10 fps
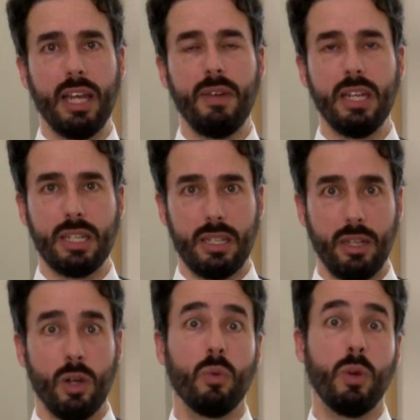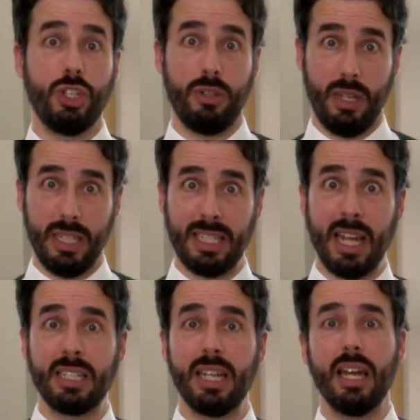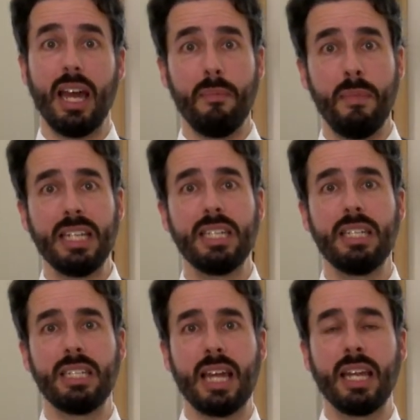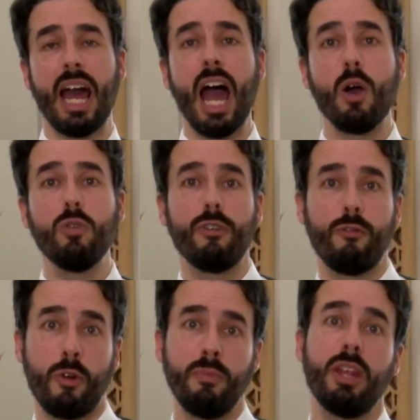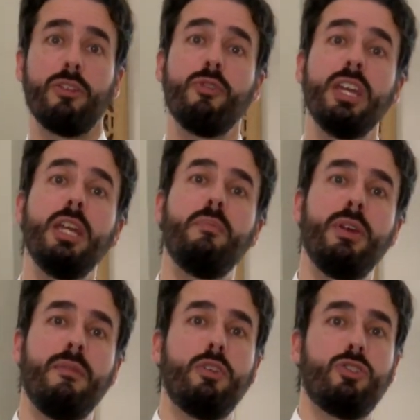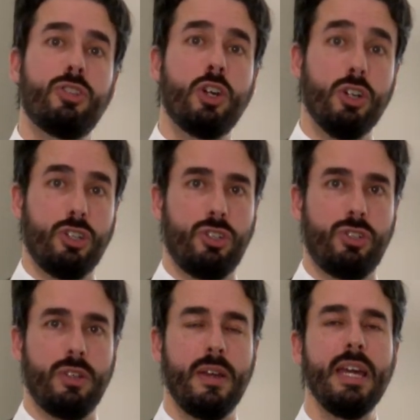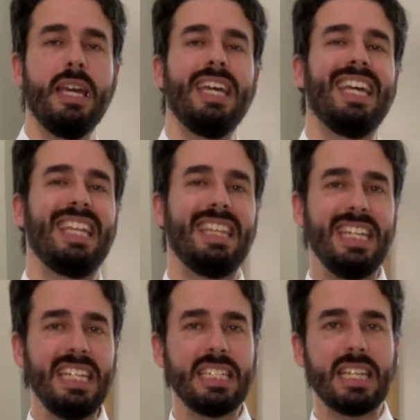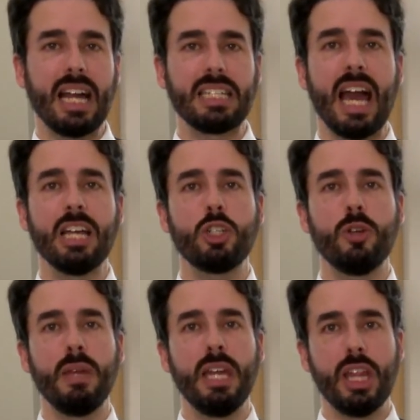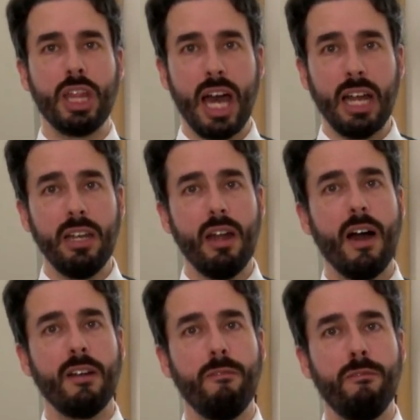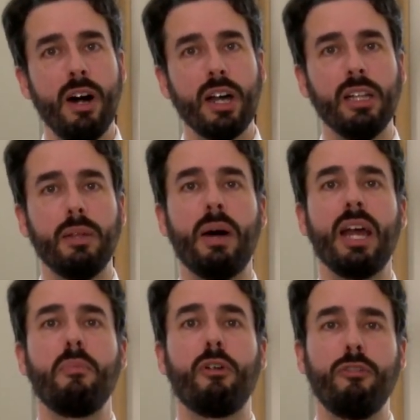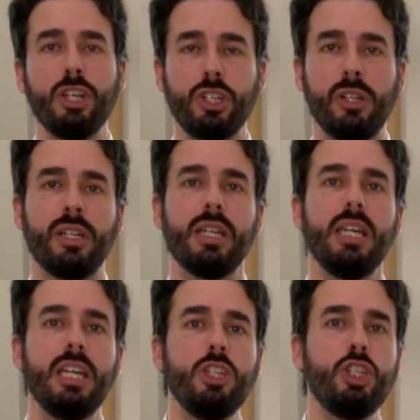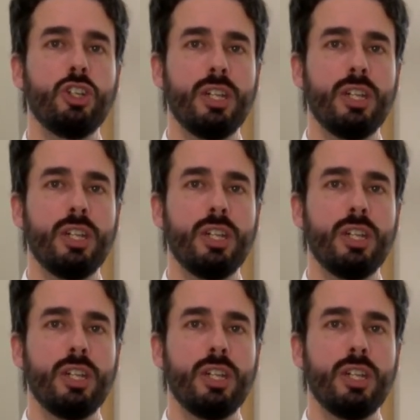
debit, which makes it stand out from the 3 previous costs. This tax has to be done and filed by a professional in your